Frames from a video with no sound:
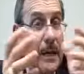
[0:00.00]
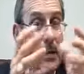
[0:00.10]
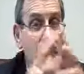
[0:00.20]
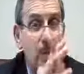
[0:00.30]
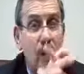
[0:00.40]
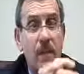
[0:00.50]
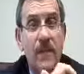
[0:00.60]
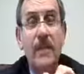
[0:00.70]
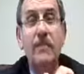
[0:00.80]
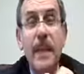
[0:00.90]
Veterans
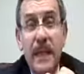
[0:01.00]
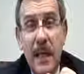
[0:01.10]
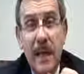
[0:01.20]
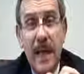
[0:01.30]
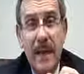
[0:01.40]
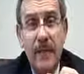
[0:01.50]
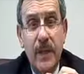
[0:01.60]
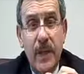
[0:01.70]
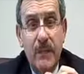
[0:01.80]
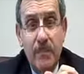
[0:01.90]
often may not
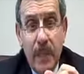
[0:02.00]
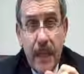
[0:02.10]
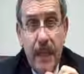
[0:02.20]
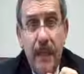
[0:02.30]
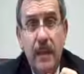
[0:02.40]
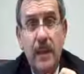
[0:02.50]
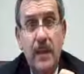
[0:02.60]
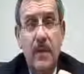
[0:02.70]
have enough money